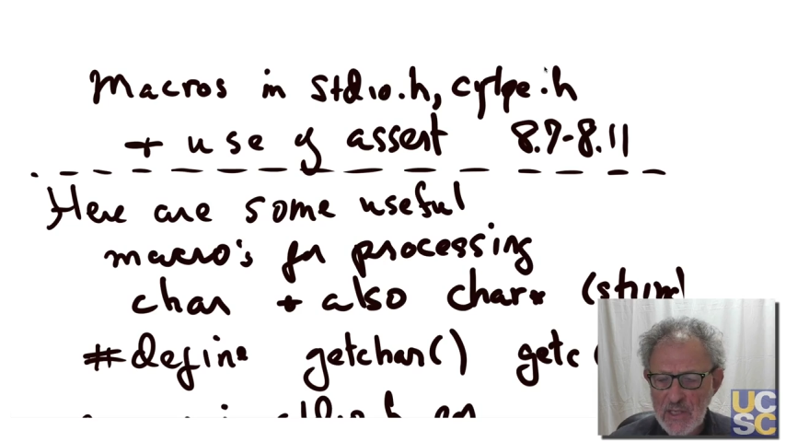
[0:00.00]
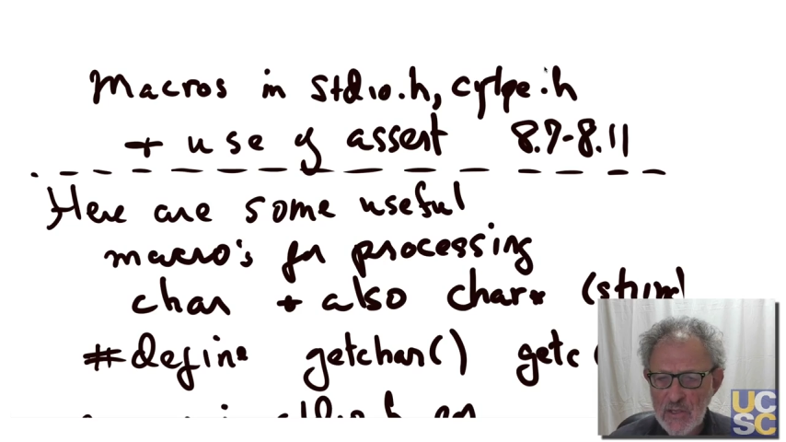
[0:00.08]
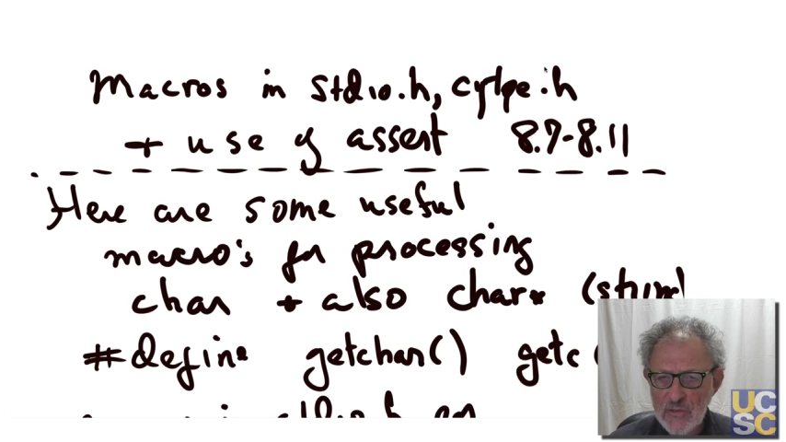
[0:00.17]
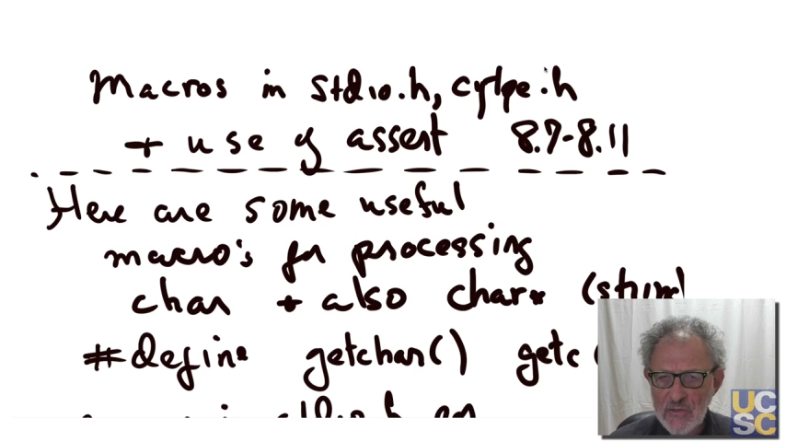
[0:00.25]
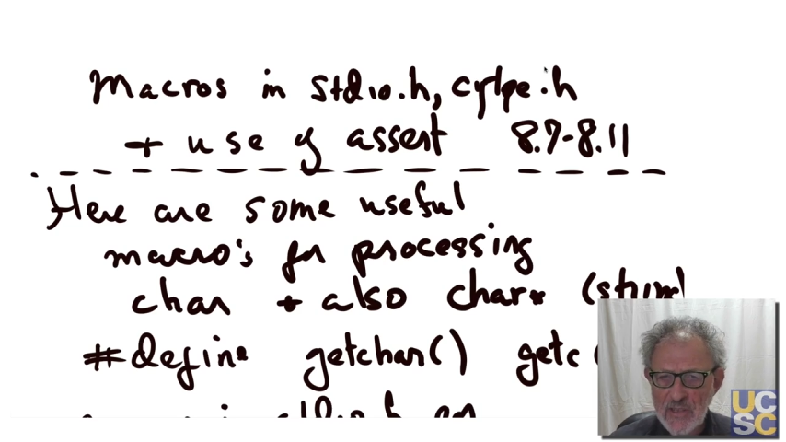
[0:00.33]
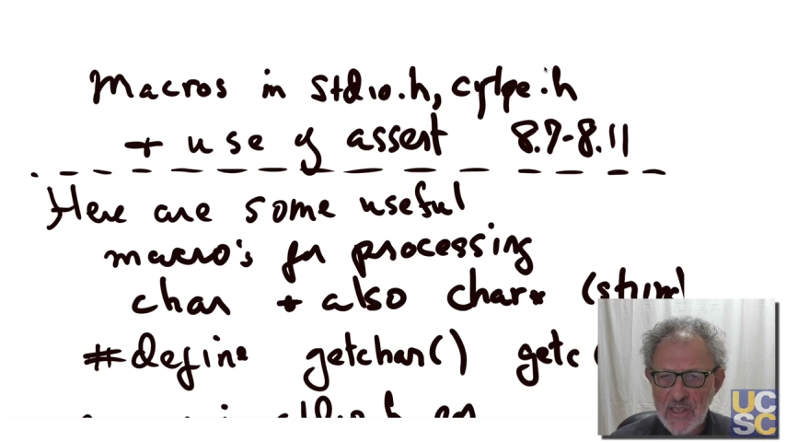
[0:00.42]

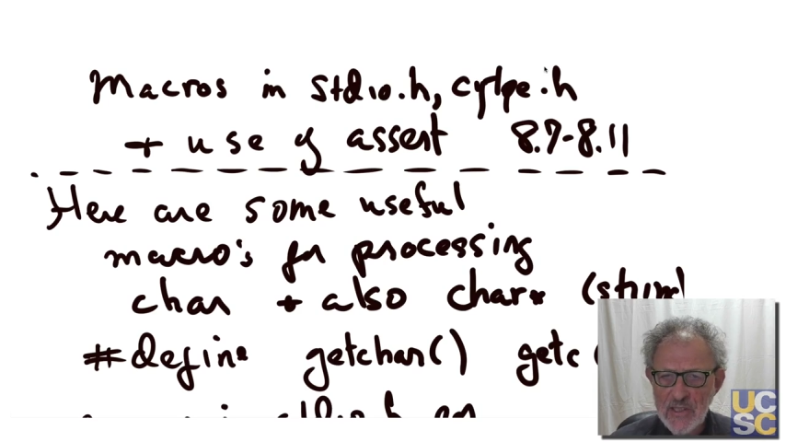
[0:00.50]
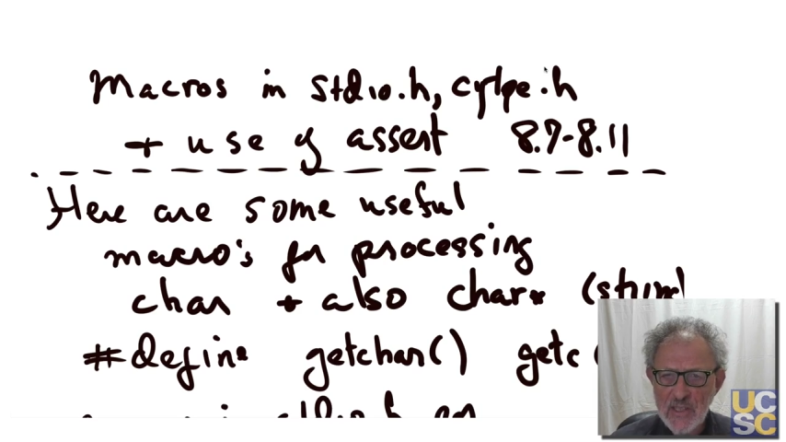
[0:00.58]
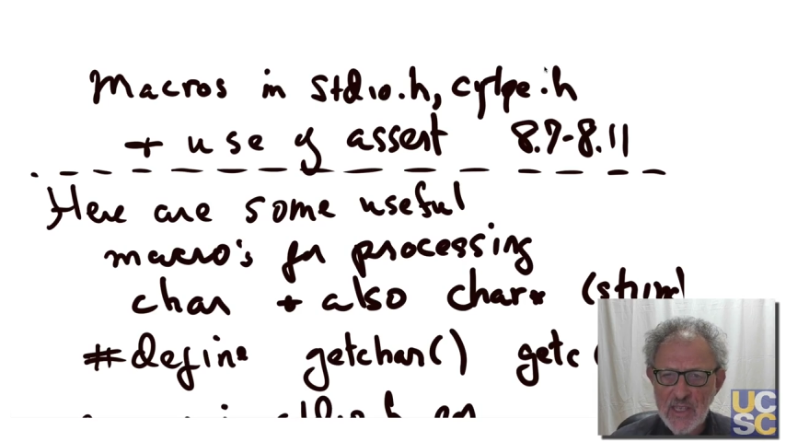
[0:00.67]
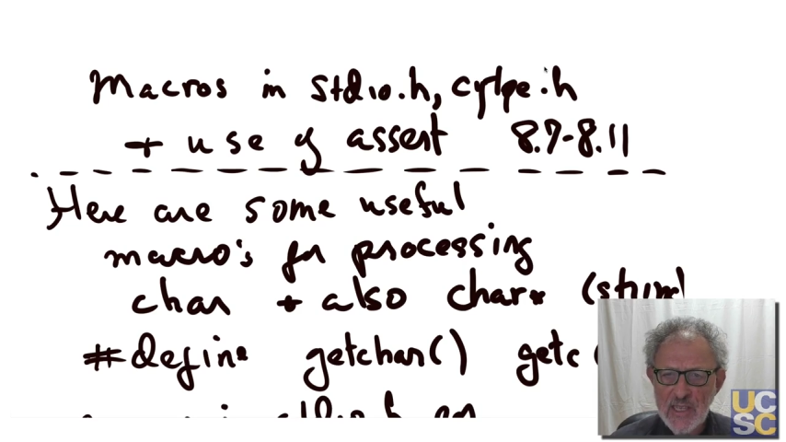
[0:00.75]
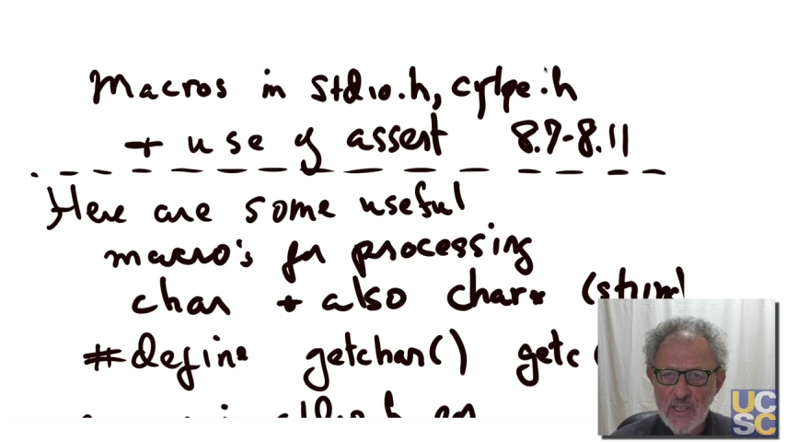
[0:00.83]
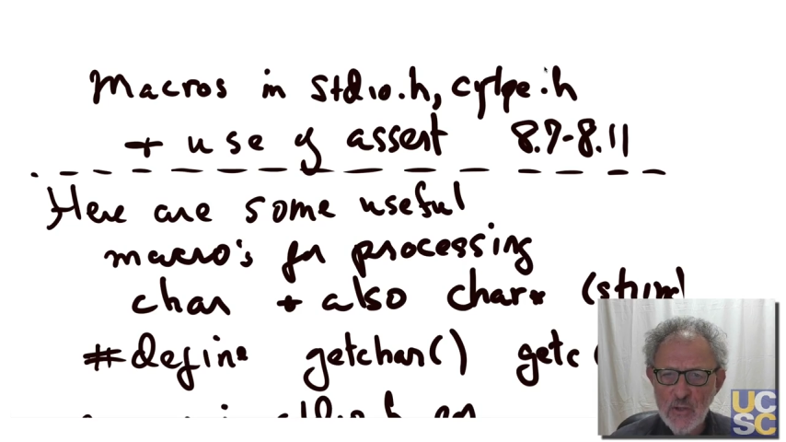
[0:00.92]

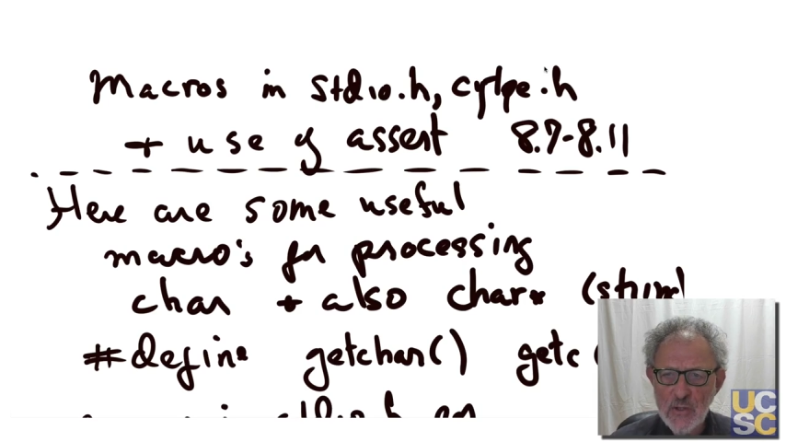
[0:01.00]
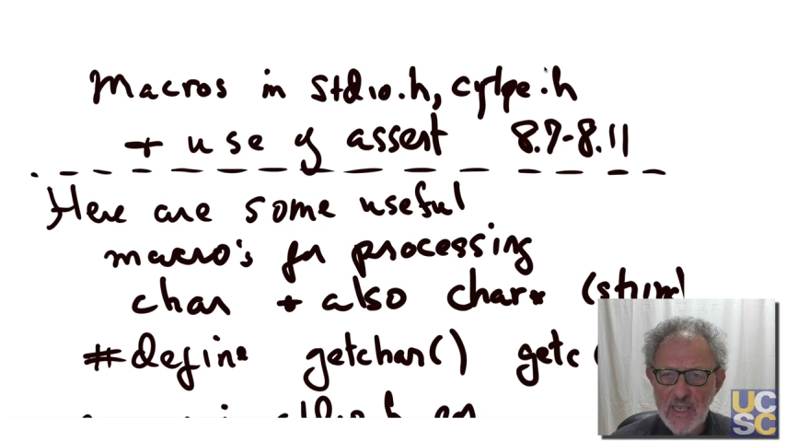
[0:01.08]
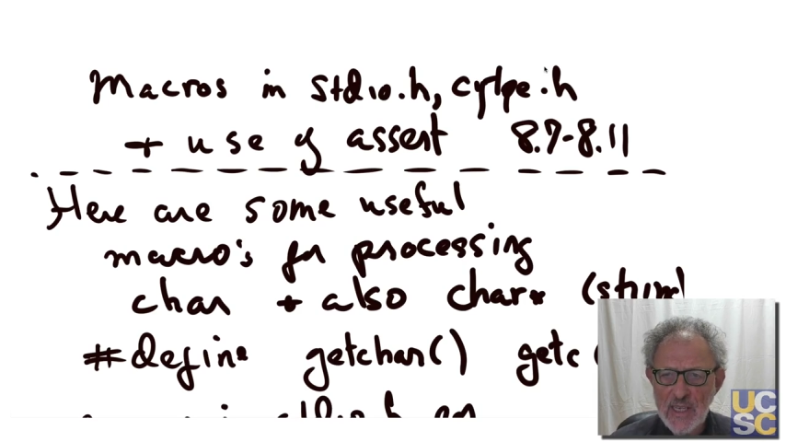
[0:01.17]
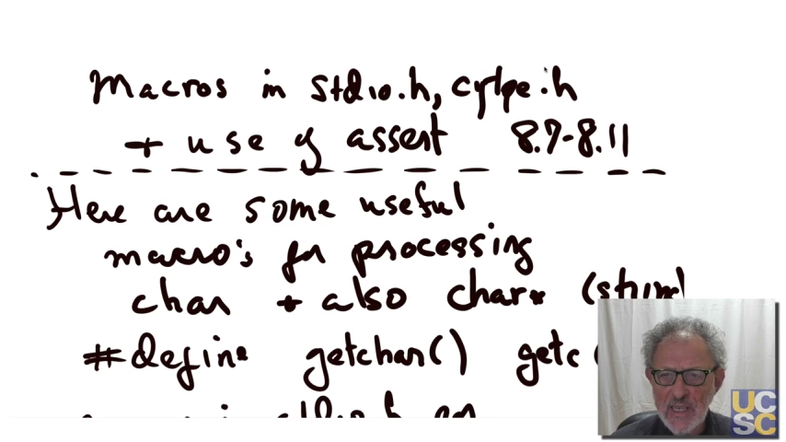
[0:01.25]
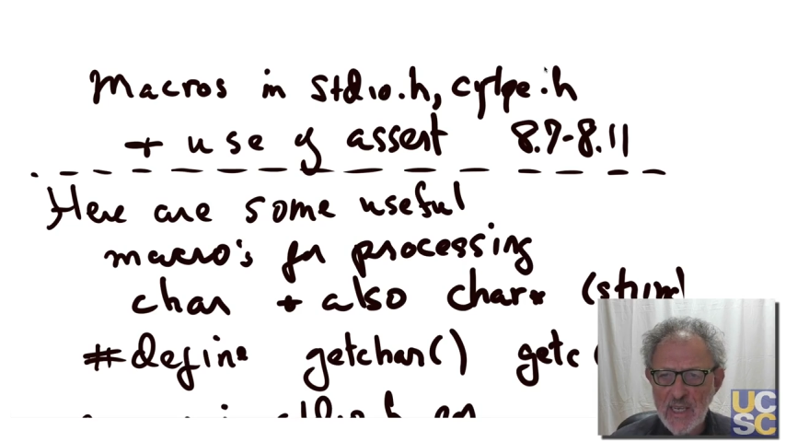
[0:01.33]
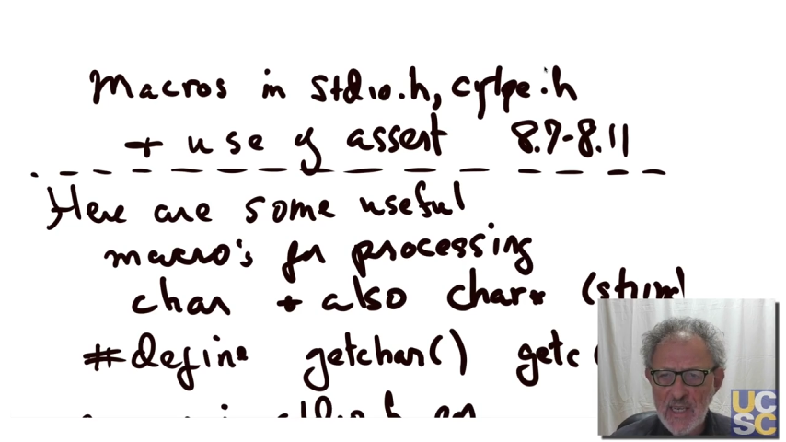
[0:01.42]

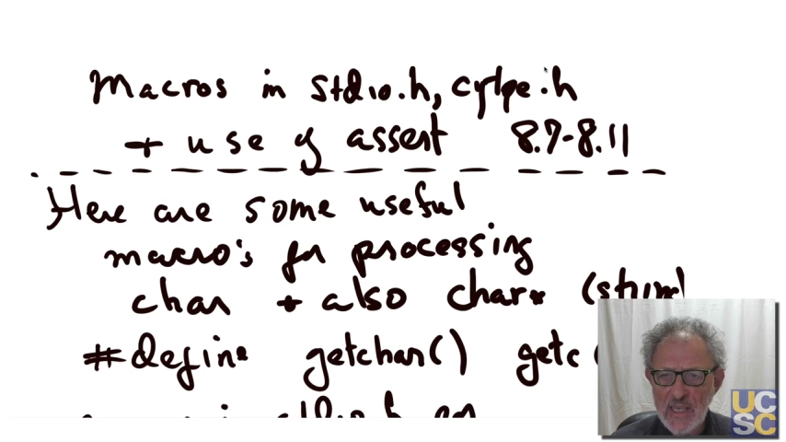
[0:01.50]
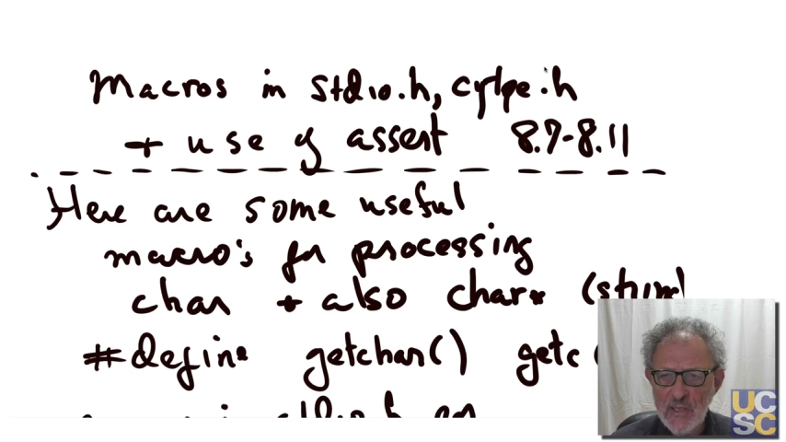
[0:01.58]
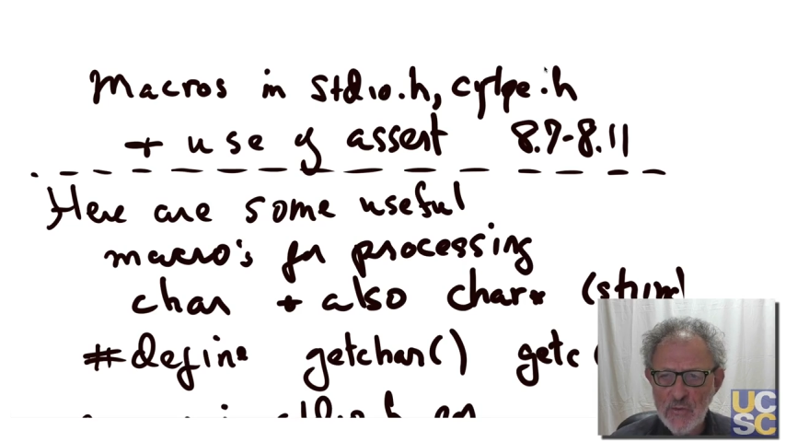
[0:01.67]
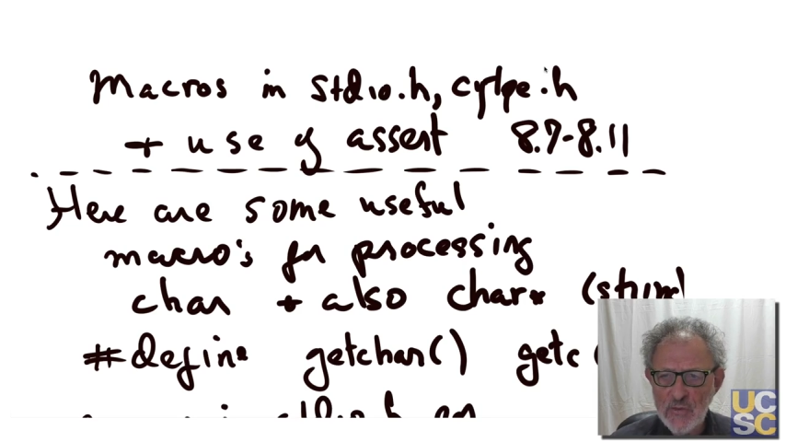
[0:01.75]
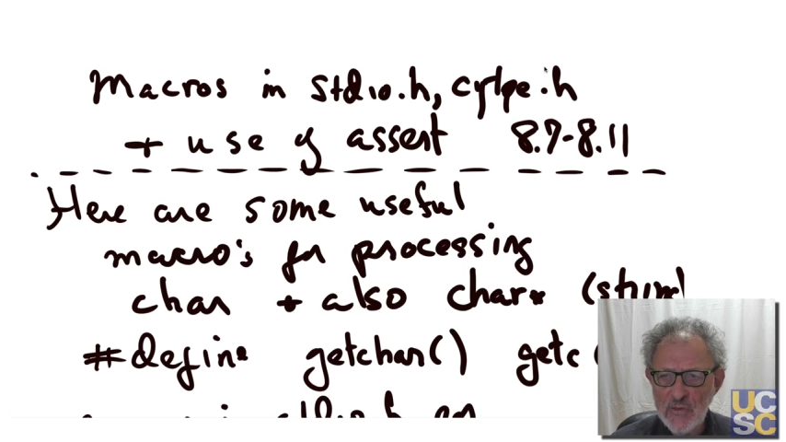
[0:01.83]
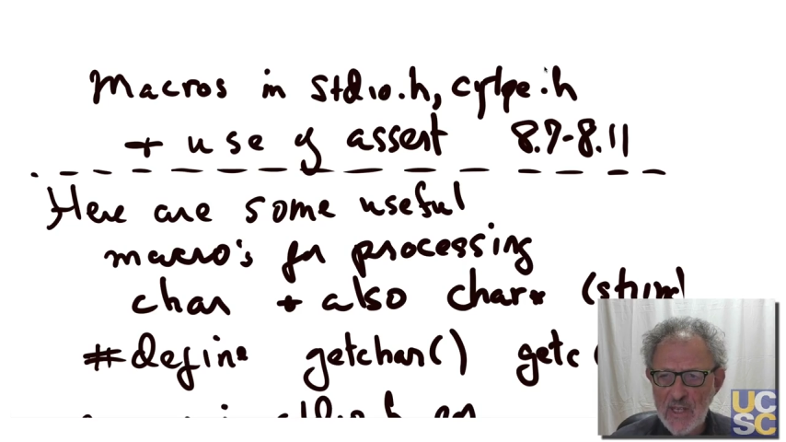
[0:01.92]

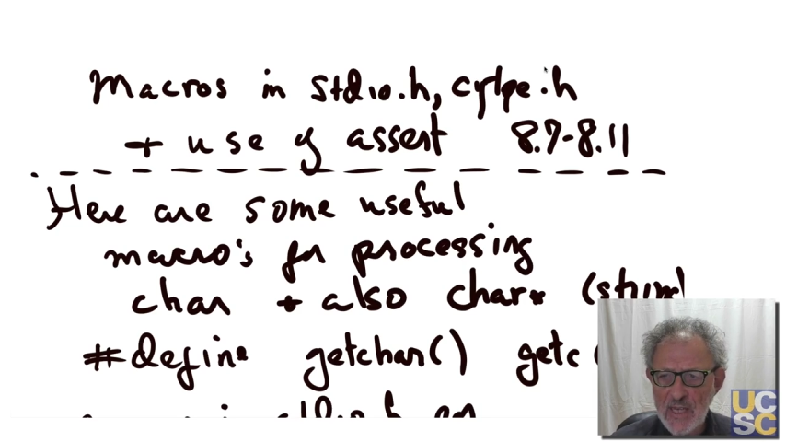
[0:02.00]
standardIO.h